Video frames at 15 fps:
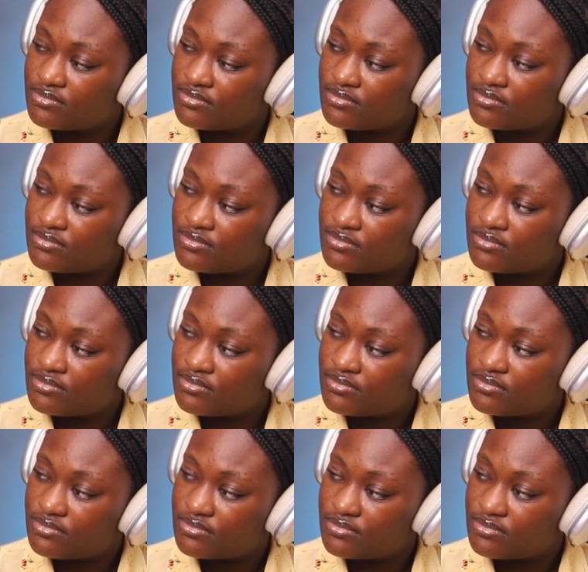
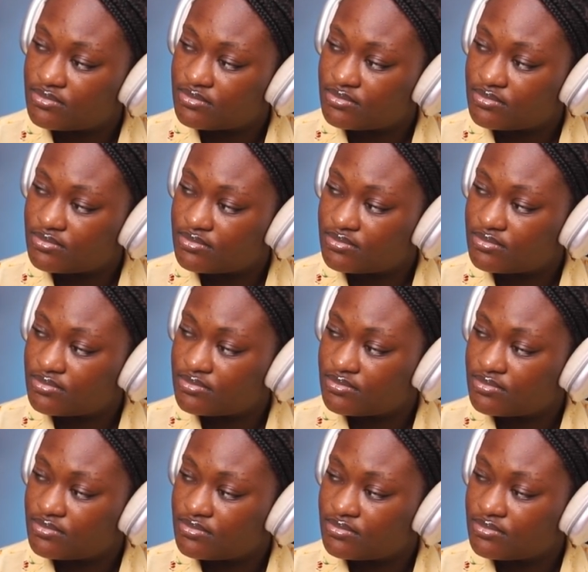
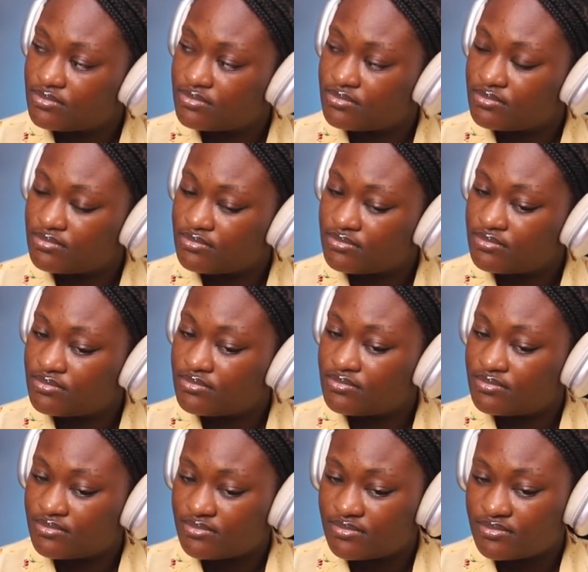
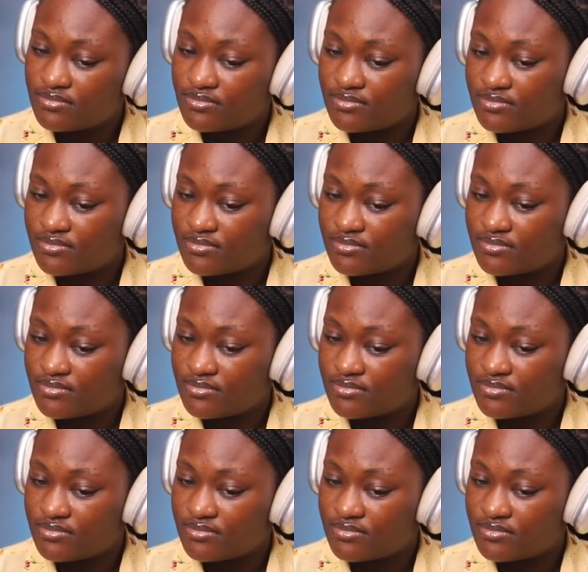No words are spoken by the person on screen.